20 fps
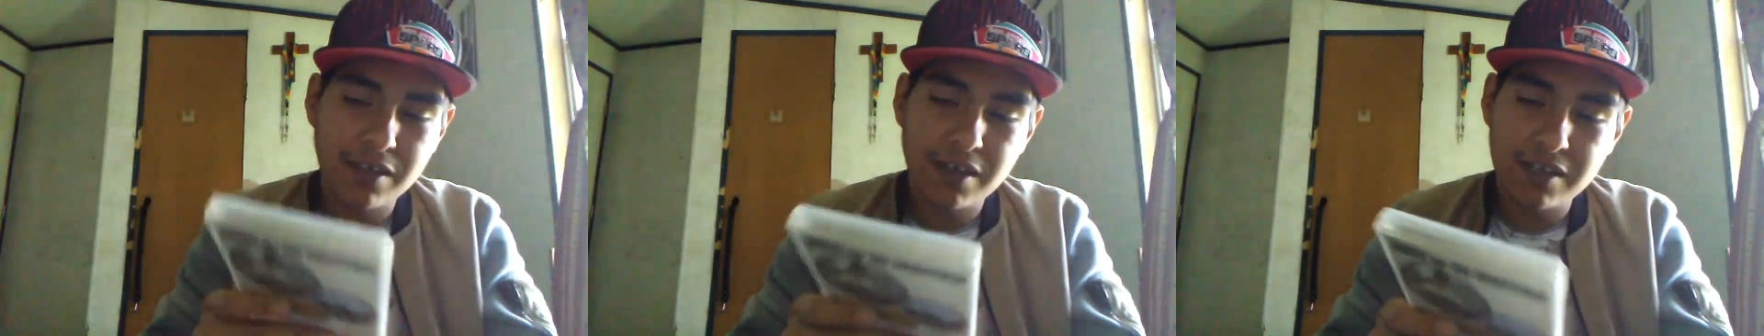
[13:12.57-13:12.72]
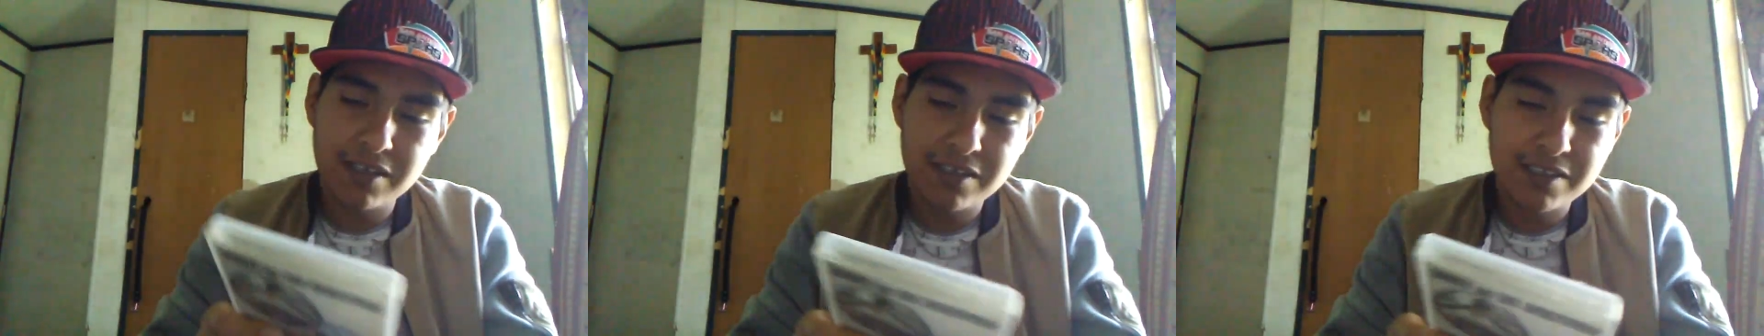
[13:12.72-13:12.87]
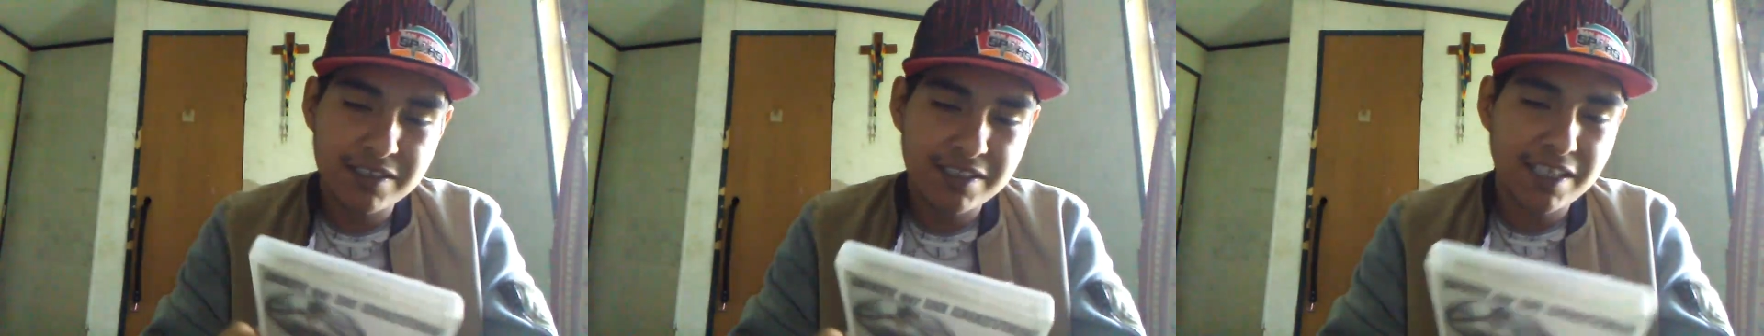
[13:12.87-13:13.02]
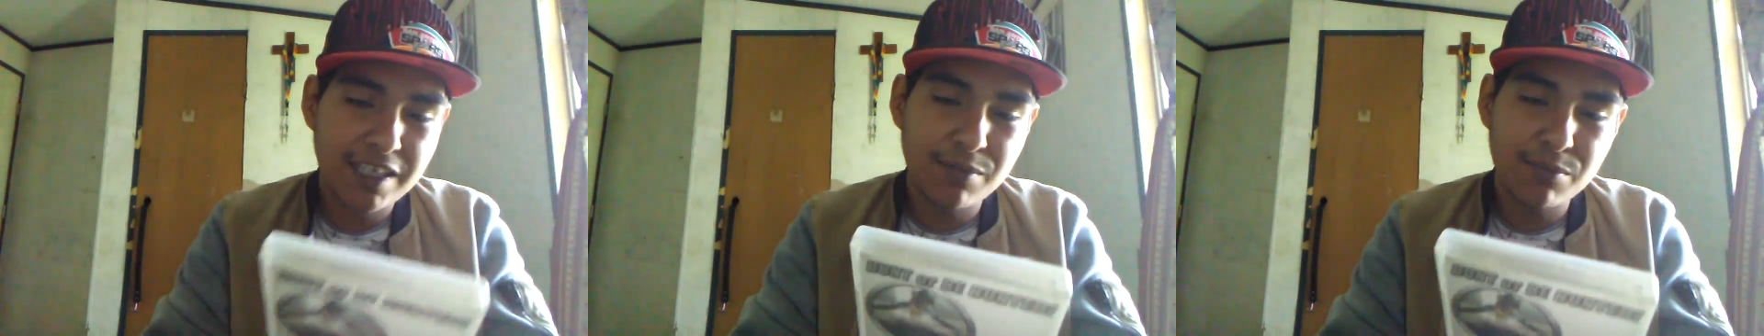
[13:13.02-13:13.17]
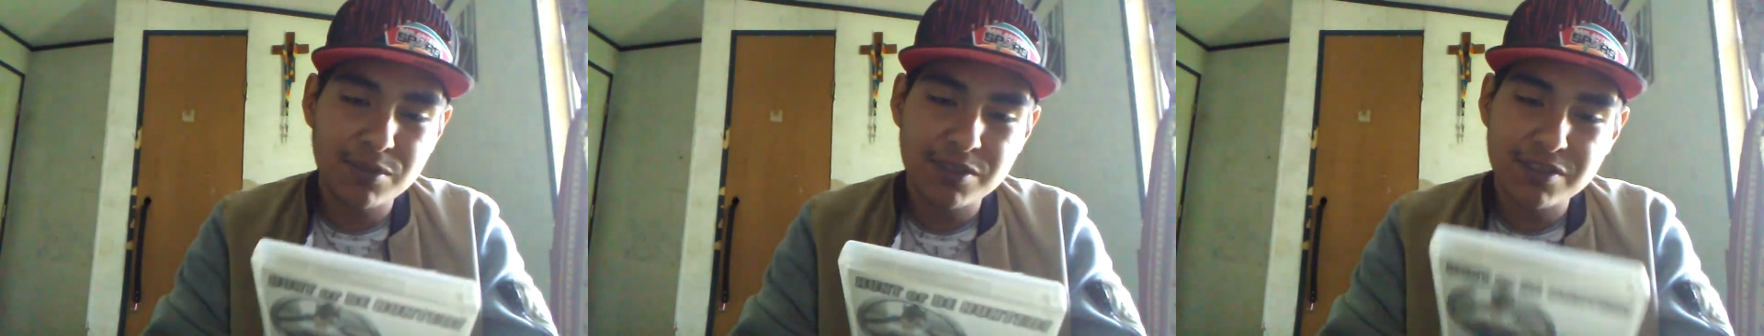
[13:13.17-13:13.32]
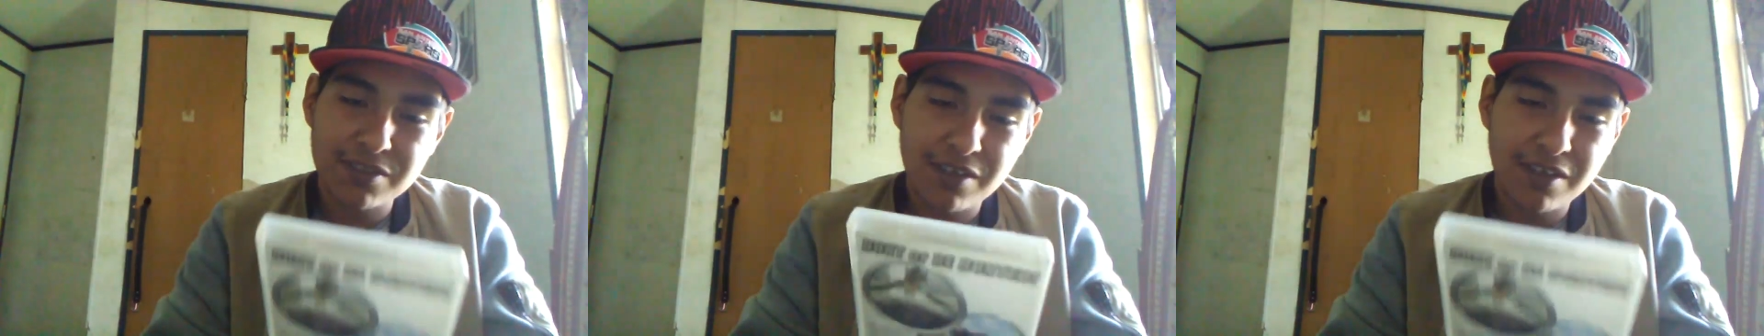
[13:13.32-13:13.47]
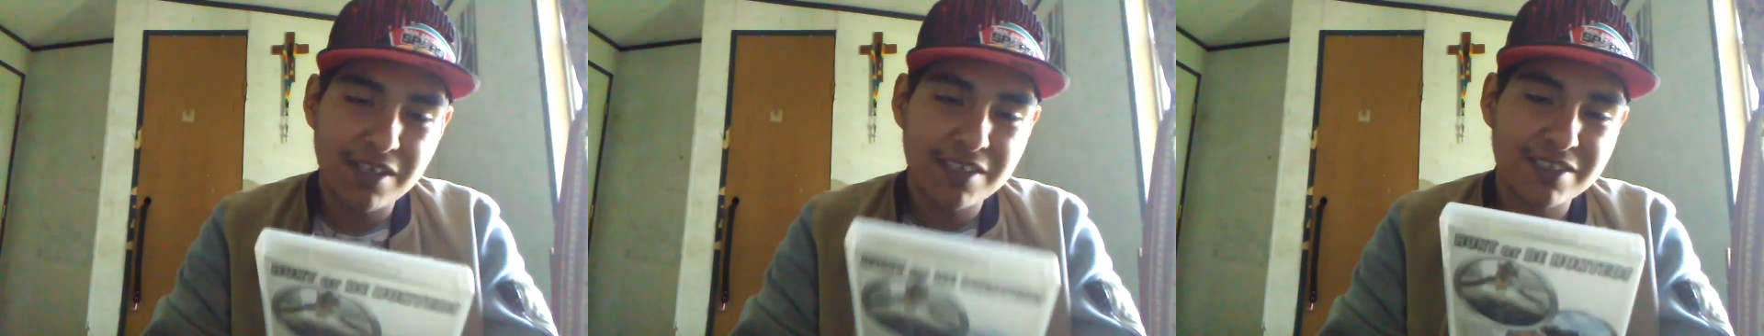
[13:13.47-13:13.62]
god, this game
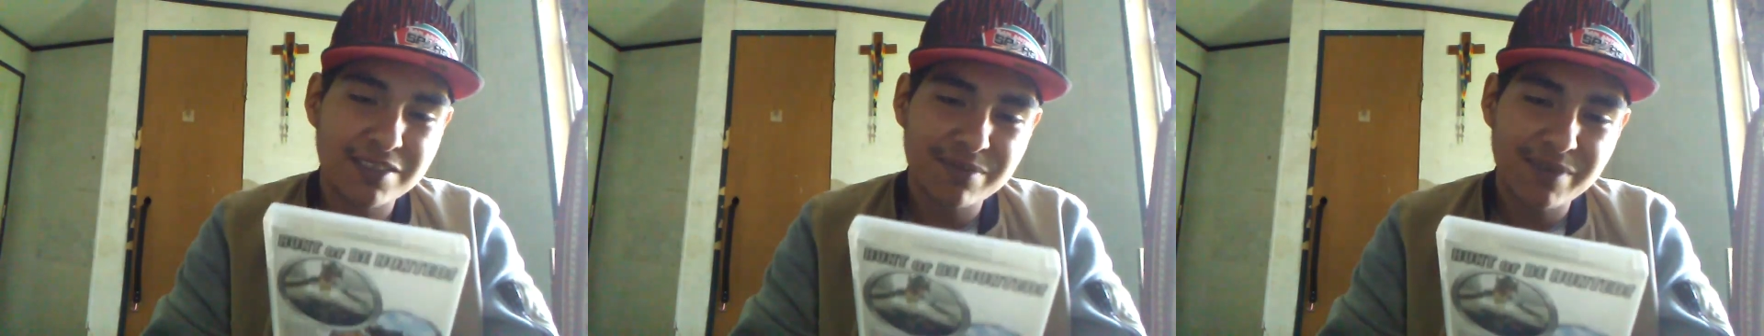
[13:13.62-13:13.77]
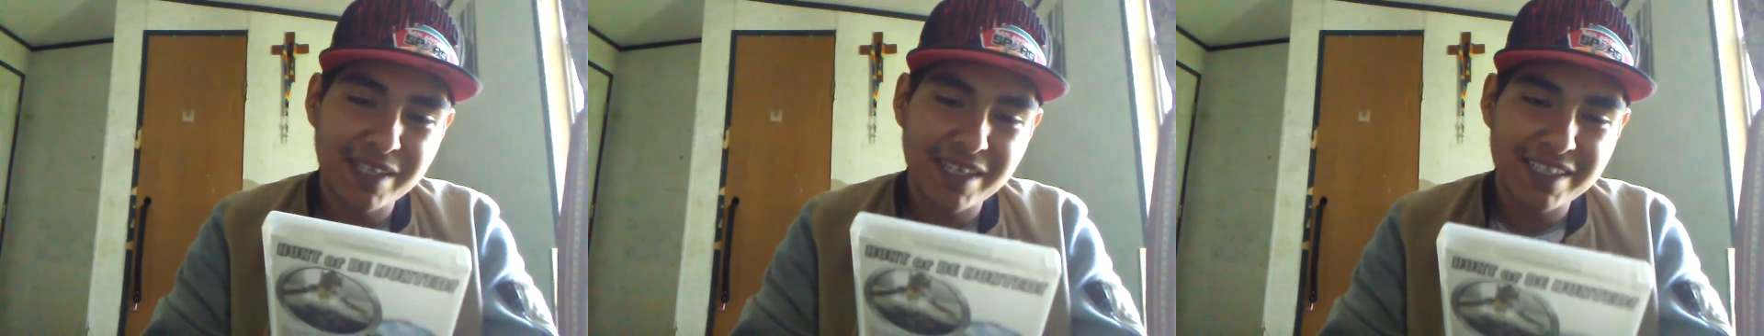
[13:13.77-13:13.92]
was awesome,